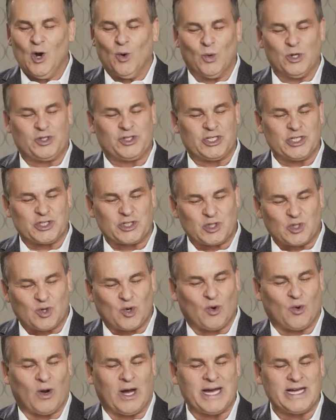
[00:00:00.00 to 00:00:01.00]
which is
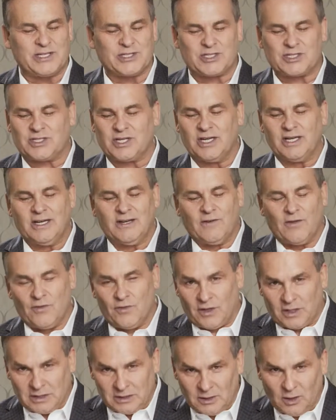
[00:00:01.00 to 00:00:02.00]
Christ
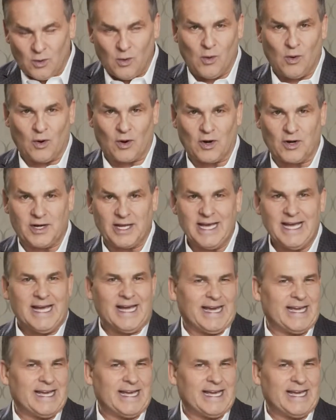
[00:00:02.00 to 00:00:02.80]
the Lord.'"